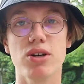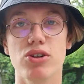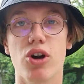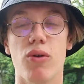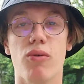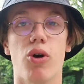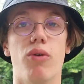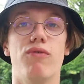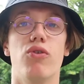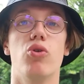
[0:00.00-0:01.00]
good
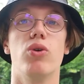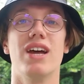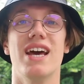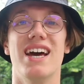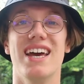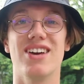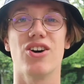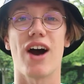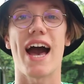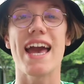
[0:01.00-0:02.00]
going forward. He
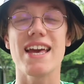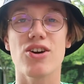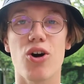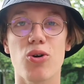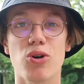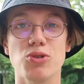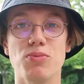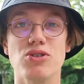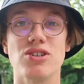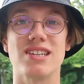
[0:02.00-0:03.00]
got 8 goal
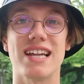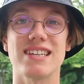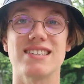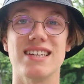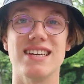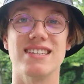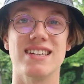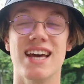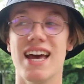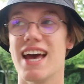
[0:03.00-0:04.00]
contributions last
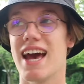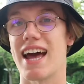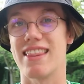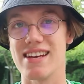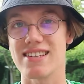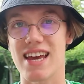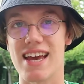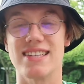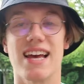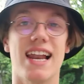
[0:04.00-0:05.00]
season. This
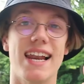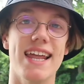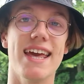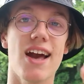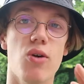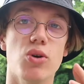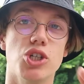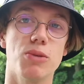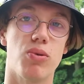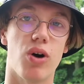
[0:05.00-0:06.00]
is Leo
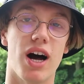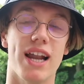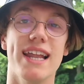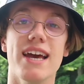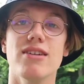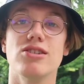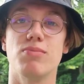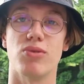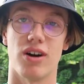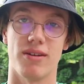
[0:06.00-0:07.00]
Dubois. Leo
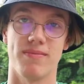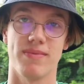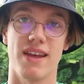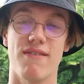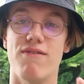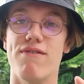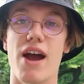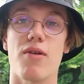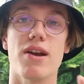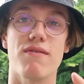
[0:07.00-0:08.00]
Dubois,
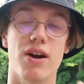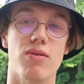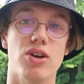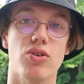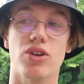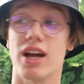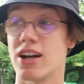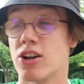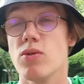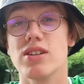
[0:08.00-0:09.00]
very, very good. And I
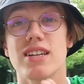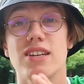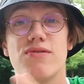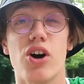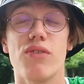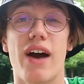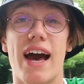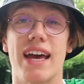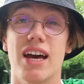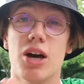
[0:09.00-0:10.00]
know he said he's 5 for
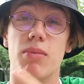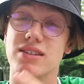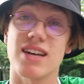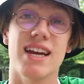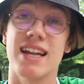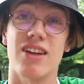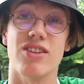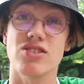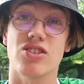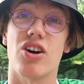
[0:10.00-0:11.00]
8, but I tell you now,
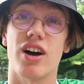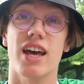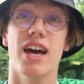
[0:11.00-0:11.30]
this guy